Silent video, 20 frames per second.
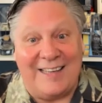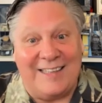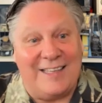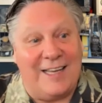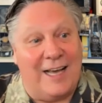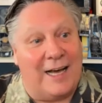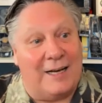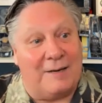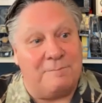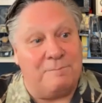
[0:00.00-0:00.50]

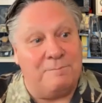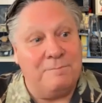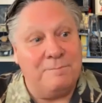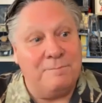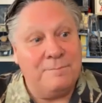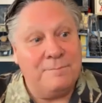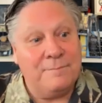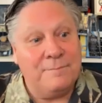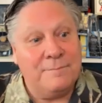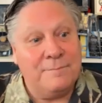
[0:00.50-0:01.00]
And
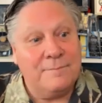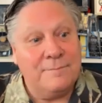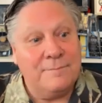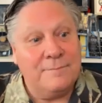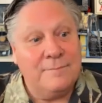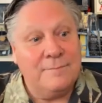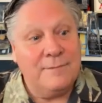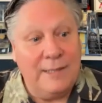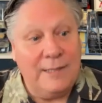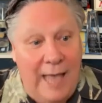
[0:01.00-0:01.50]

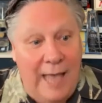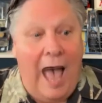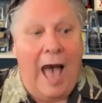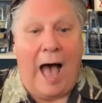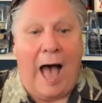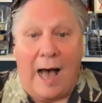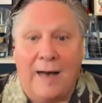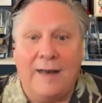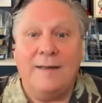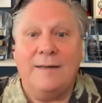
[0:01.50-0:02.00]

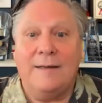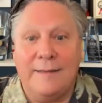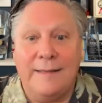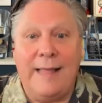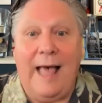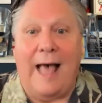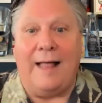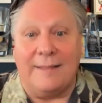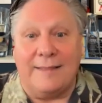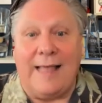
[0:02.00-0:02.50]
yeah,
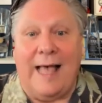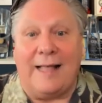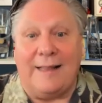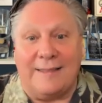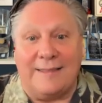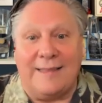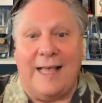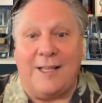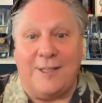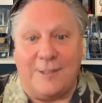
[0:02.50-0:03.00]

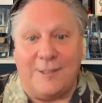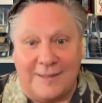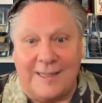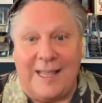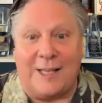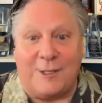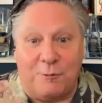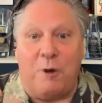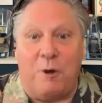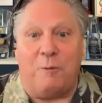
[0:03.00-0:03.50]

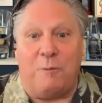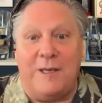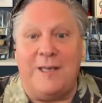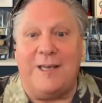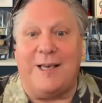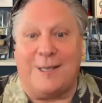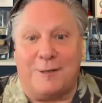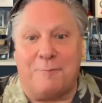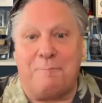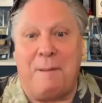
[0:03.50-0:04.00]
that's what we
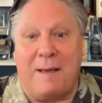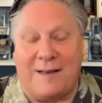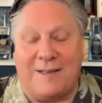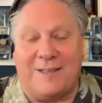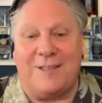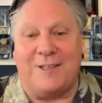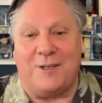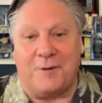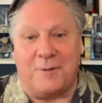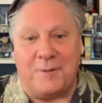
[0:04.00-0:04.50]

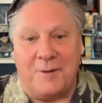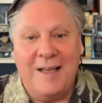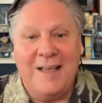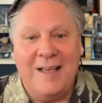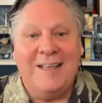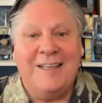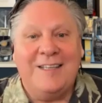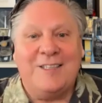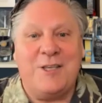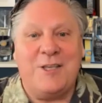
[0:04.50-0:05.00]
expect of you.
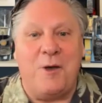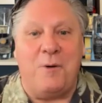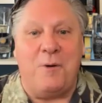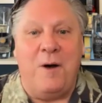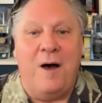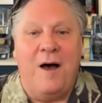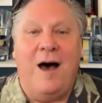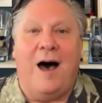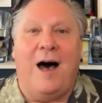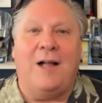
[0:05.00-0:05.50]

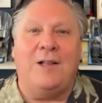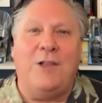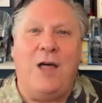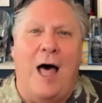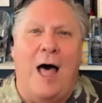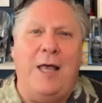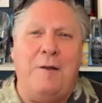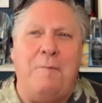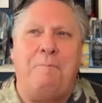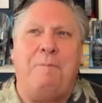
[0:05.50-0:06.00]
So a
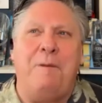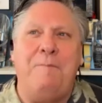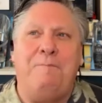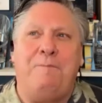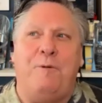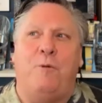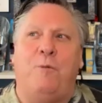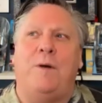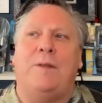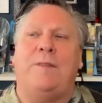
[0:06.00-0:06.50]
lot of
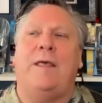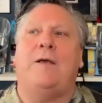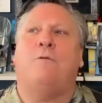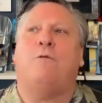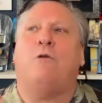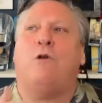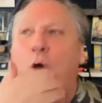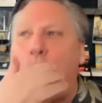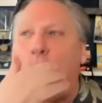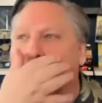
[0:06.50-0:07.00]
people, when they
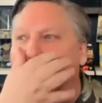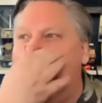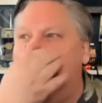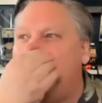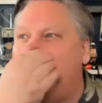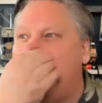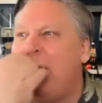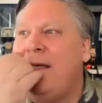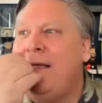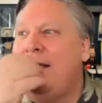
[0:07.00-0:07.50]
grow
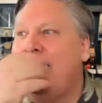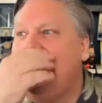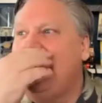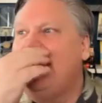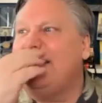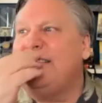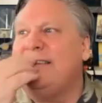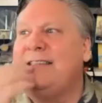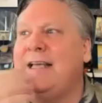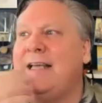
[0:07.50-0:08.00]
up,
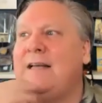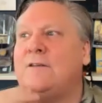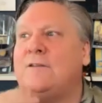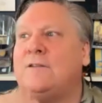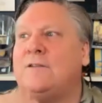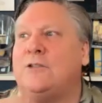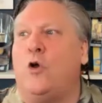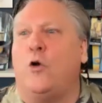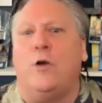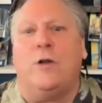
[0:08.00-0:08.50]
they're
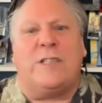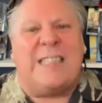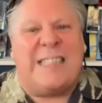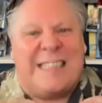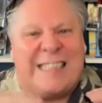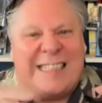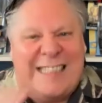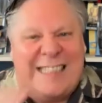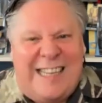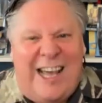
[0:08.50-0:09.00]
sort of
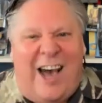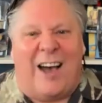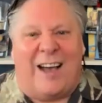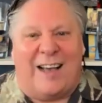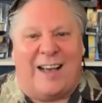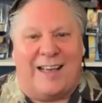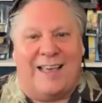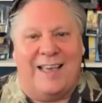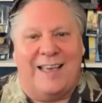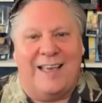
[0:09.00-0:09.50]

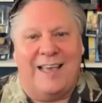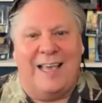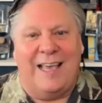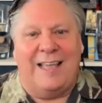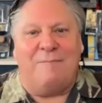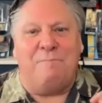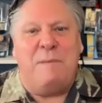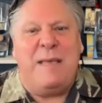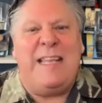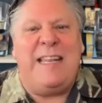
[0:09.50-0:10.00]
stuck
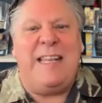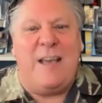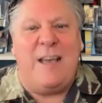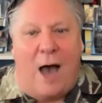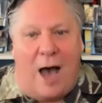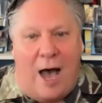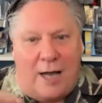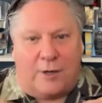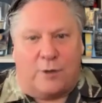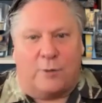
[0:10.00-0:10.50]
in
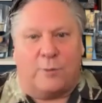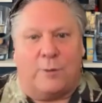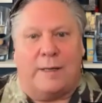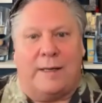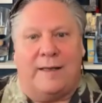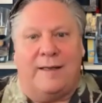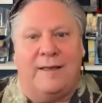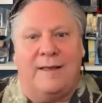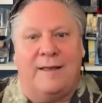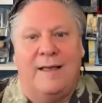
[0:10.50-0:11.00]

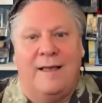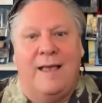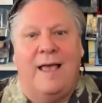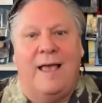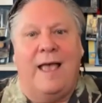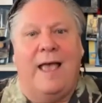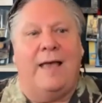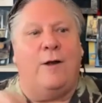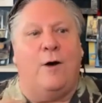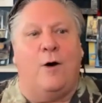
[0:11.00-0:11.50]
mediocrity
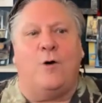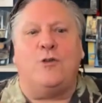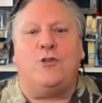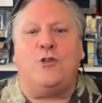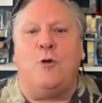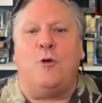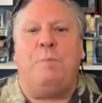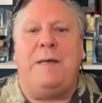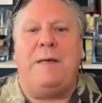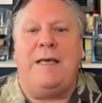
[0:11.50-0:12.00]
and
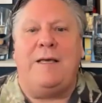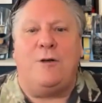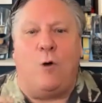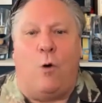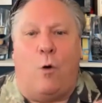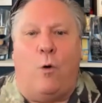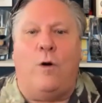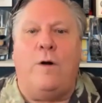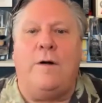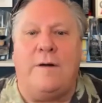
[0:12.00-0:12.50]
also being
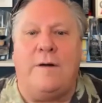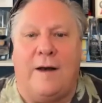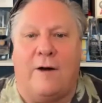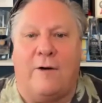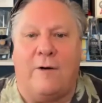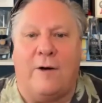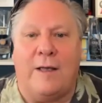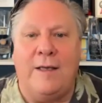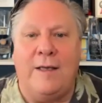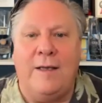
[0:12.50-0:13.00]

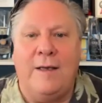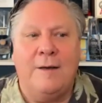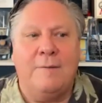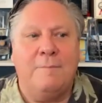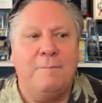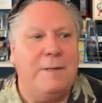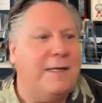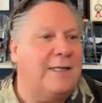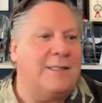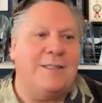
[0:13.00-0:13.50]
ordinary
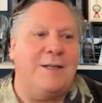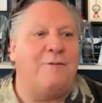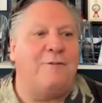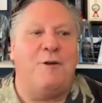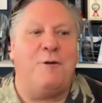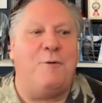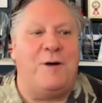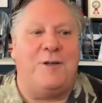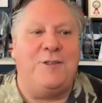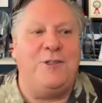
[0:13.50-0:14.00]
because
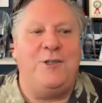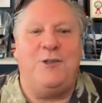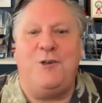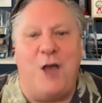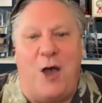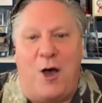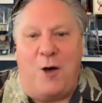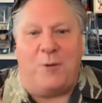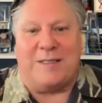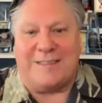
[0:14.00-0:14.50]
everyone
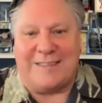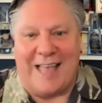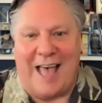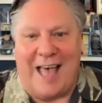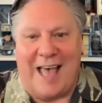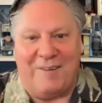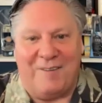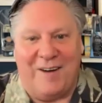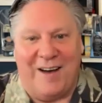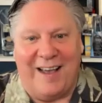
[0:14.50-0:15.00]
is
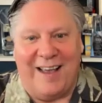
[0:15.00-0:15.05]
that way.